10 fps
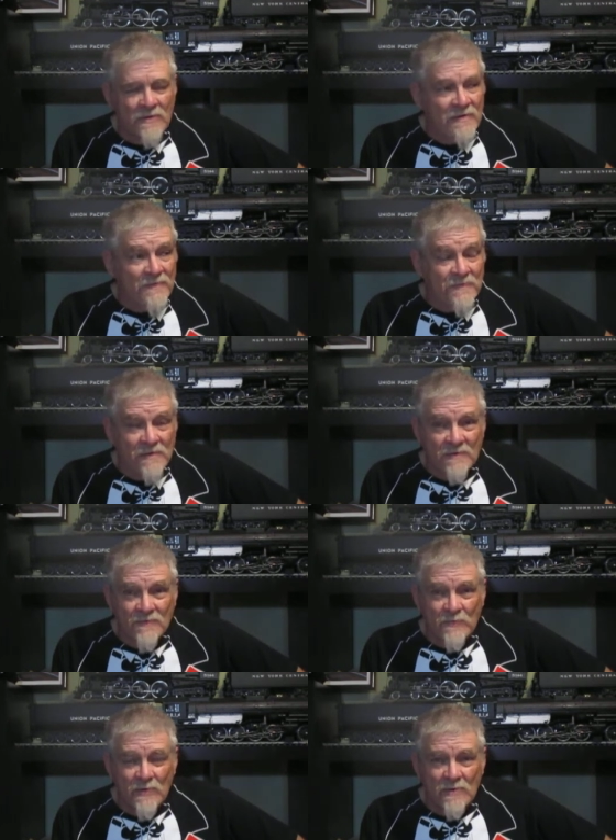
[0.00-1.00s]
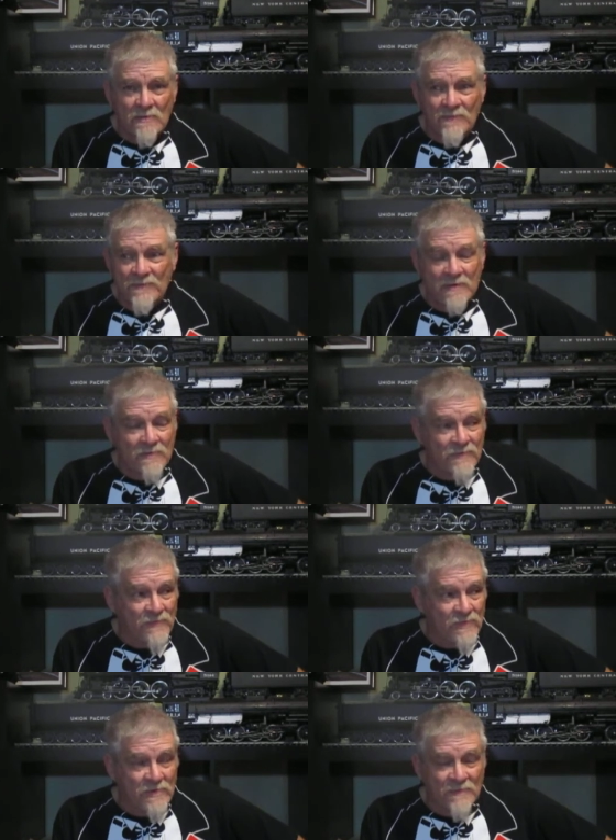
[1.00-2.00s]
He seen his miracles. He
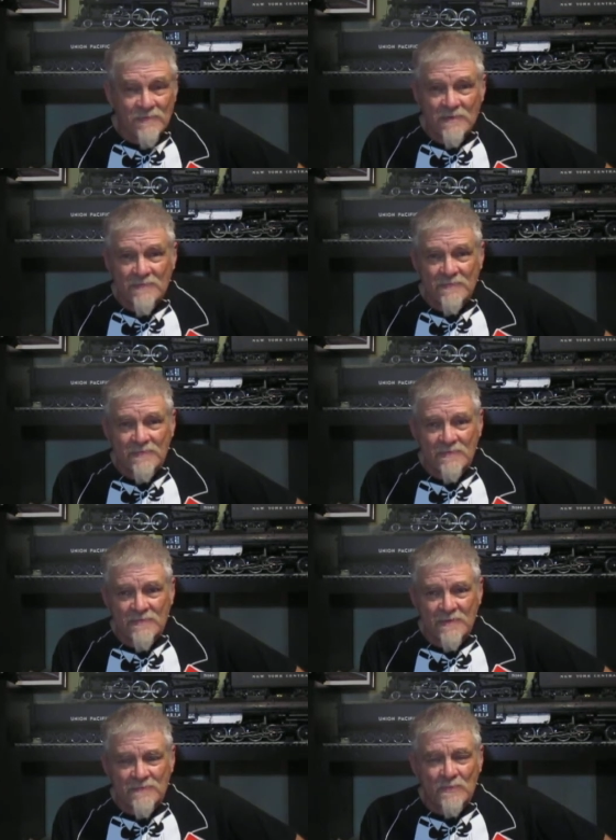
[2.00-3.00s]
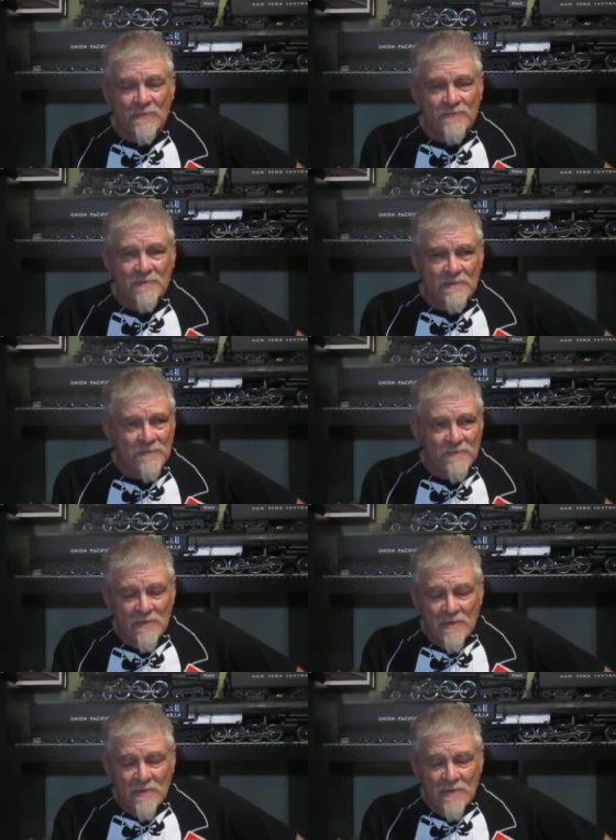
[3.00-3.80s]
understood his, his testaments and his,